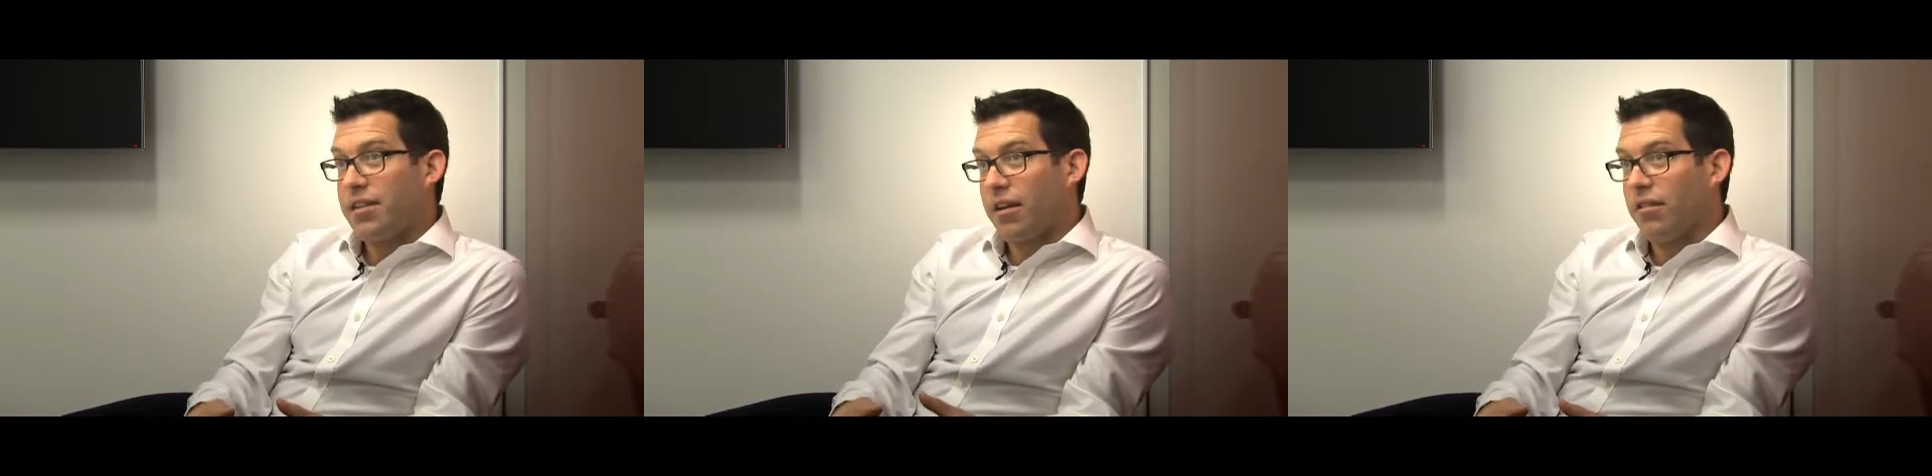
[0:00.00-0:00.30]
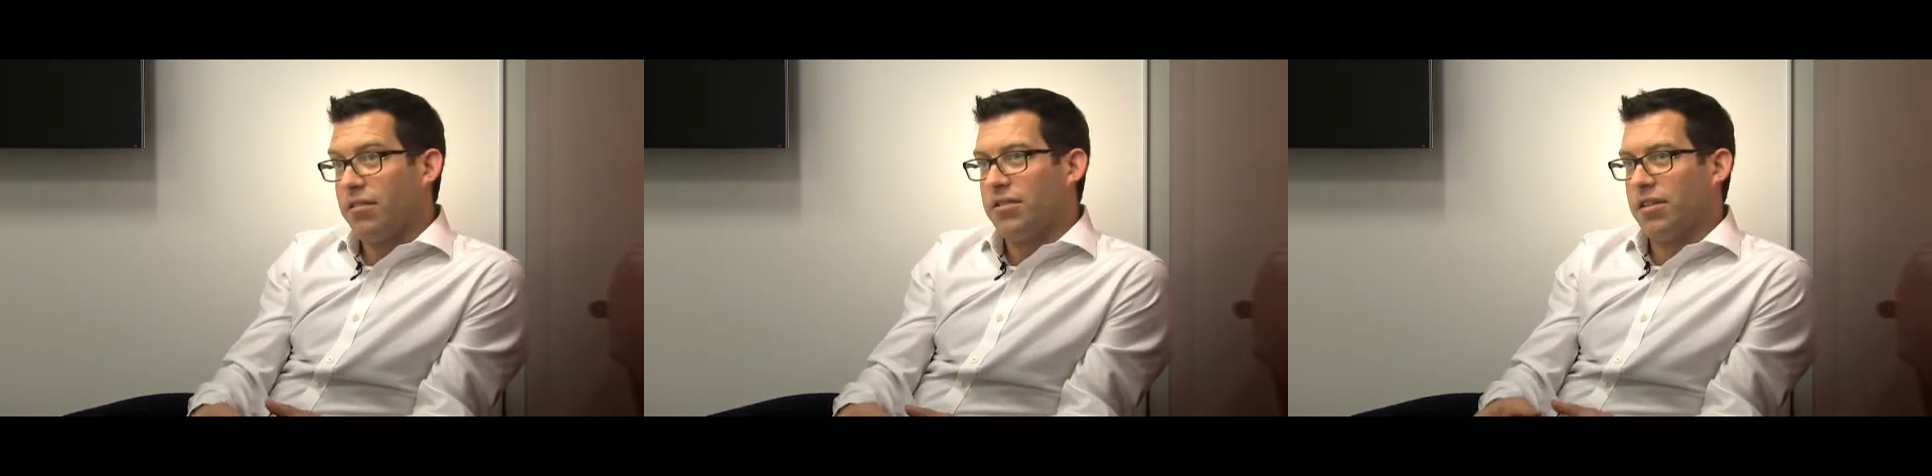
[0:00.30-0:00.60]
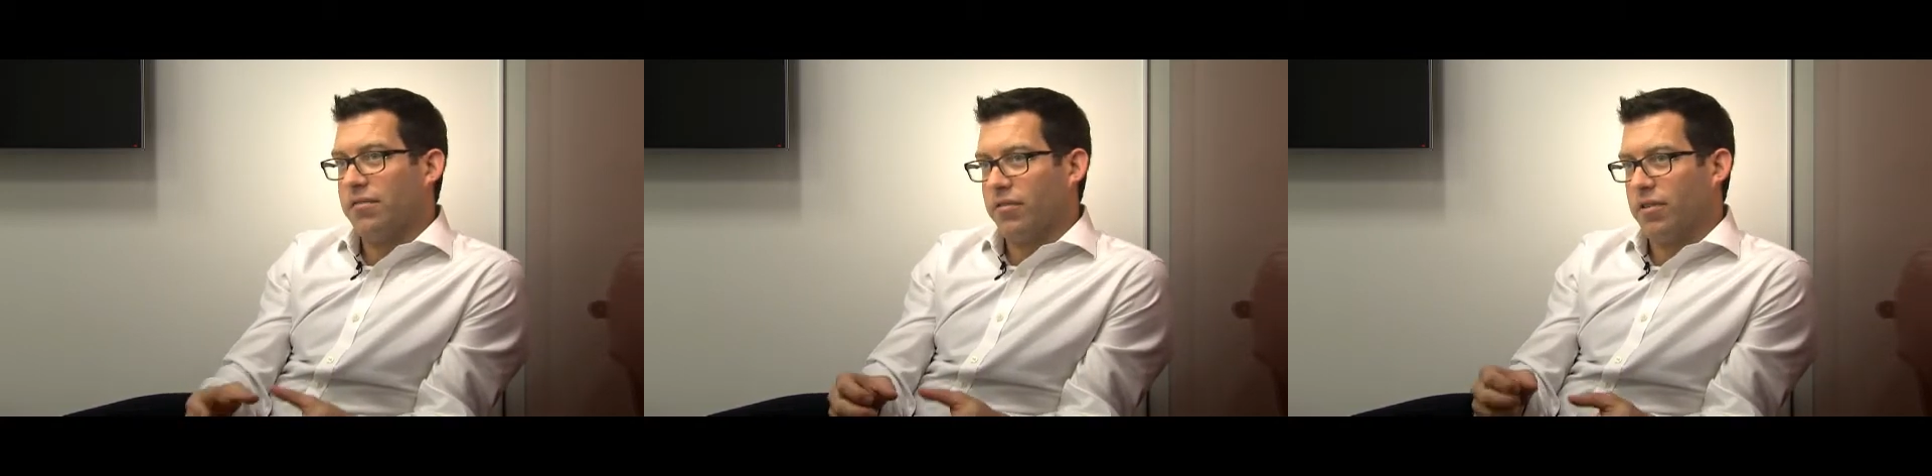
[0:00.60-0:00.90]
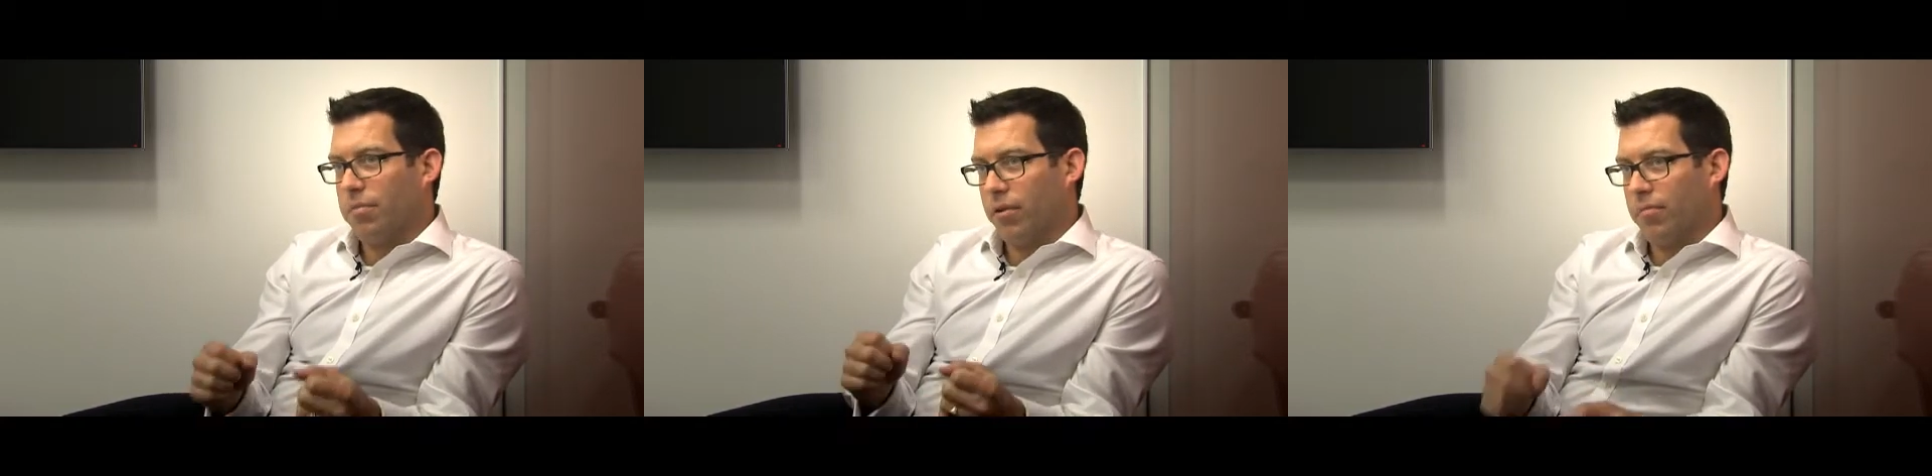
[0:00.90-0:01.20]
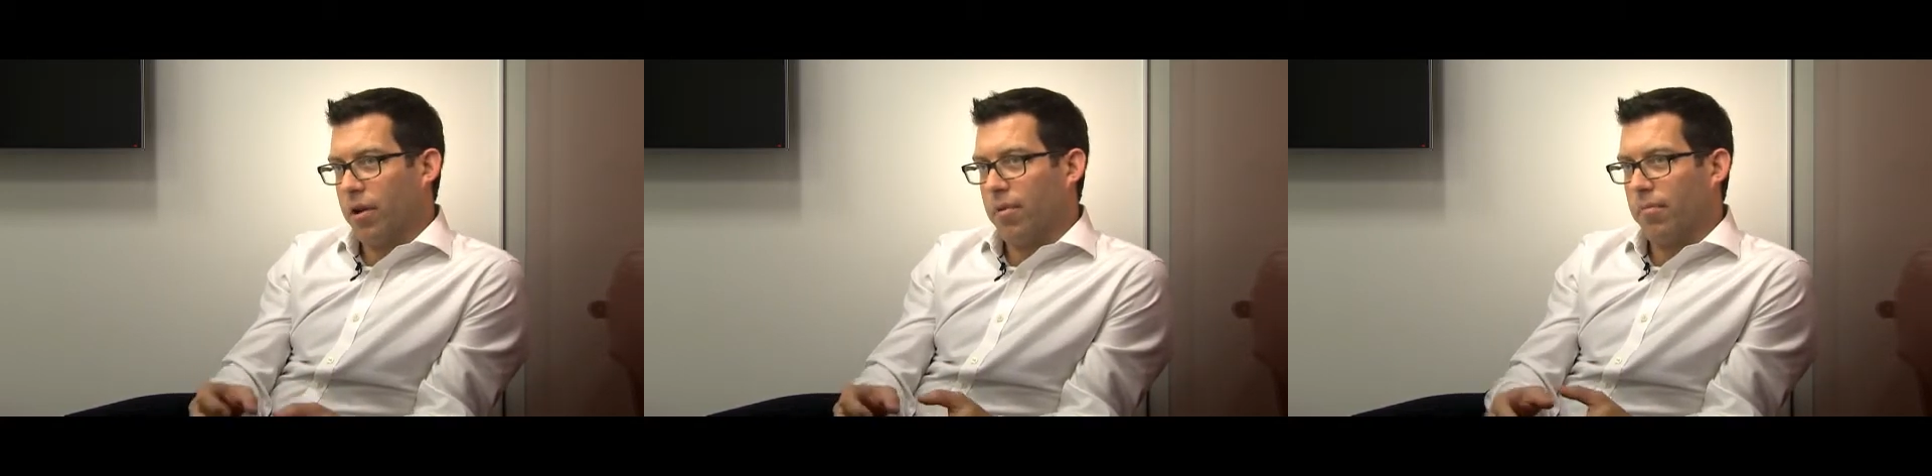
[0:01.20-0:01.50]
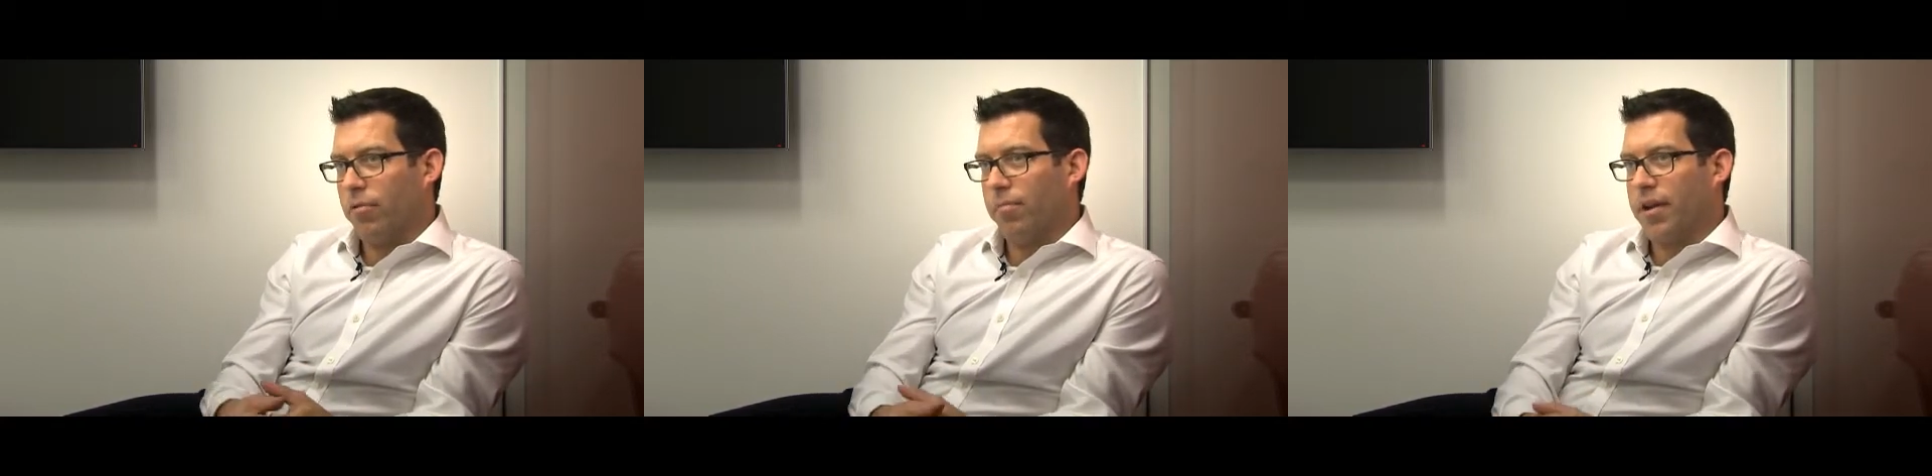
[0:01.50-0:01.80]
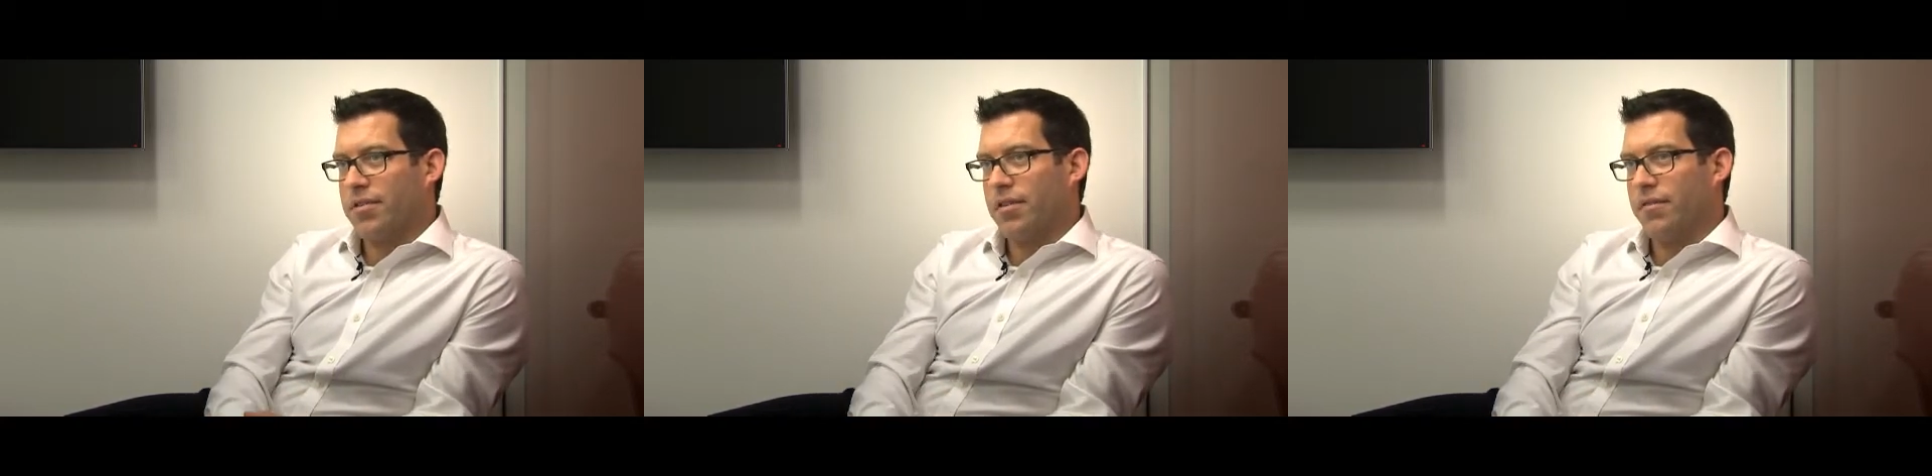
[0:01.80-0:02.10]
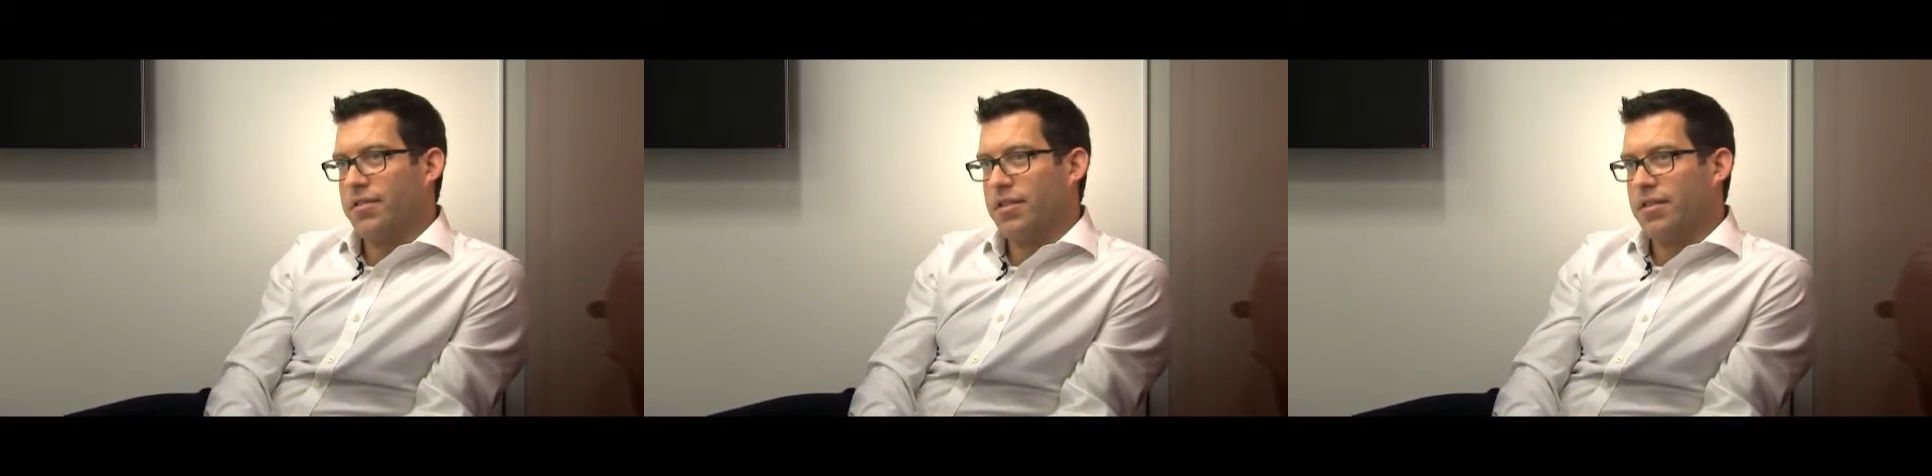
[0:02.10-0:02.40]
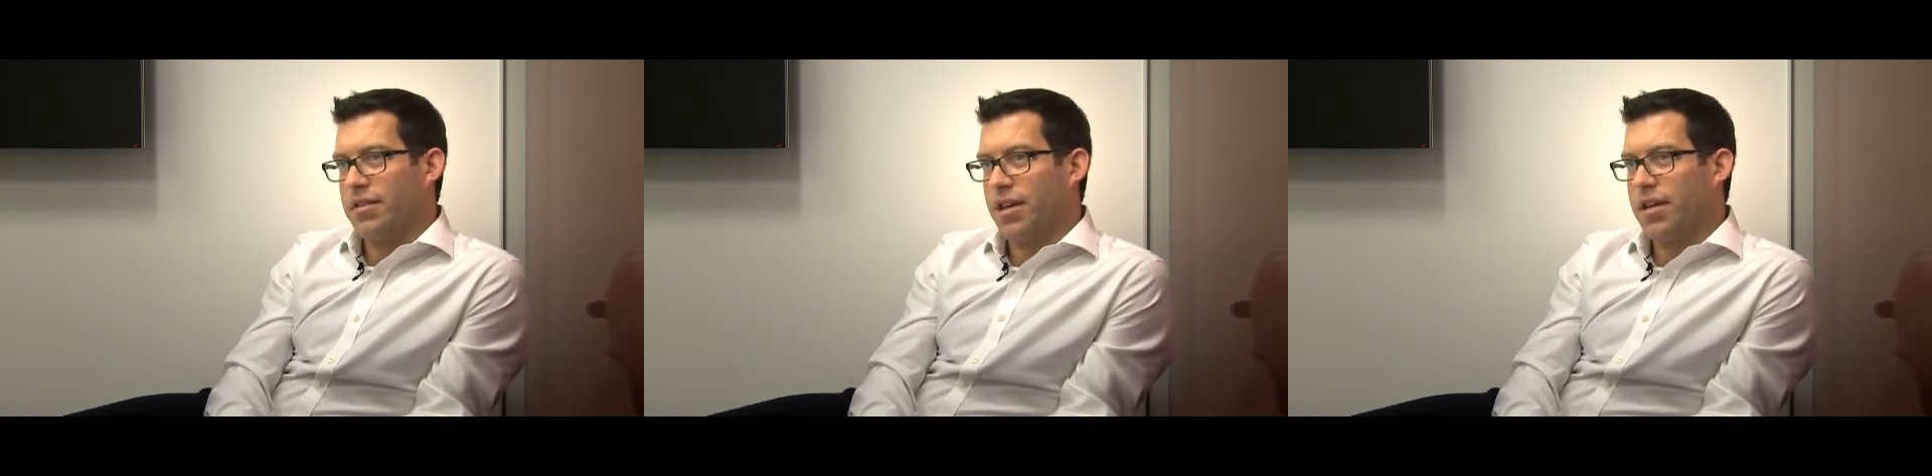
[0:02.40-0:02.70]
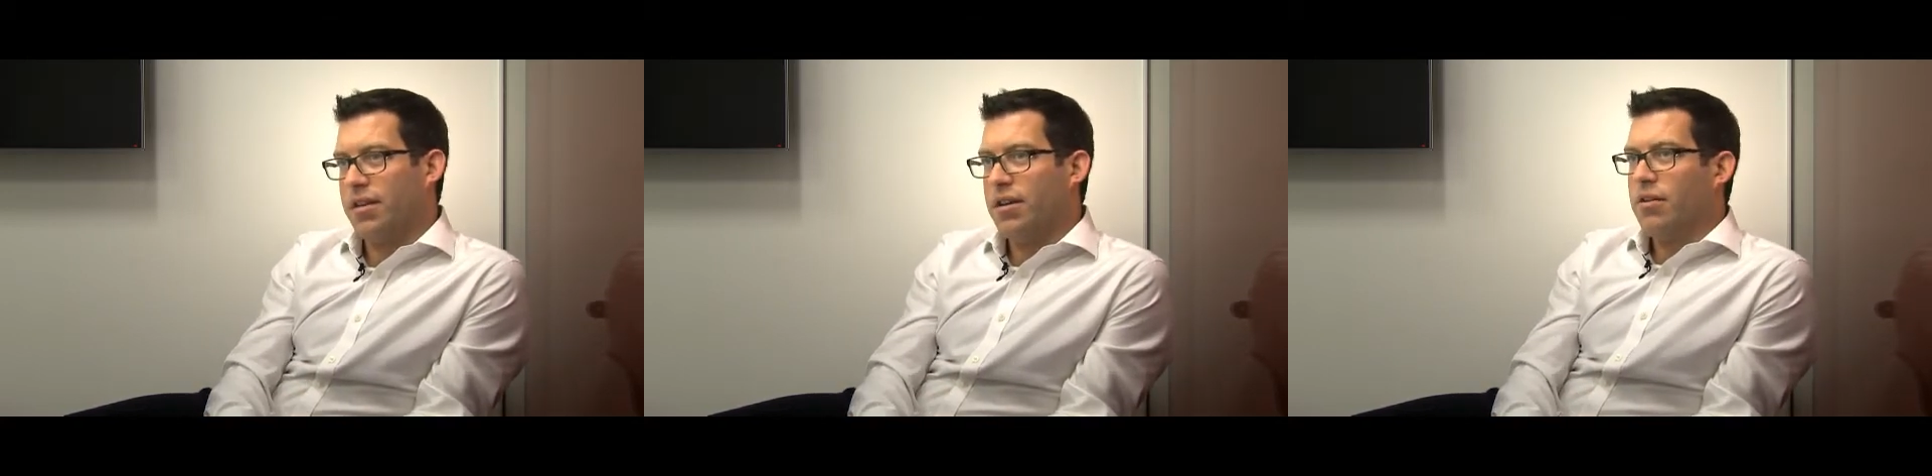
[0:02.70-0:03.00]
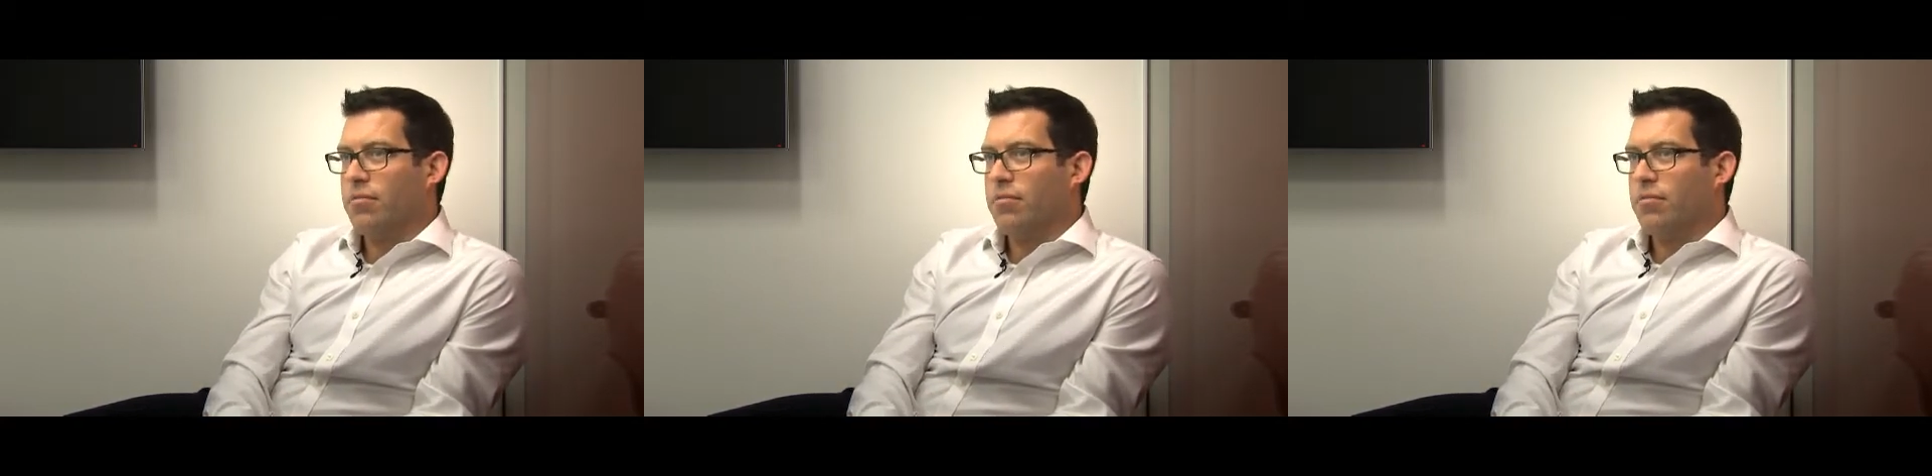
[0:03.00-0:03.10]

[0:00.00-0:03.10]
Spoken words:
technology for deploying mobile broadband services today.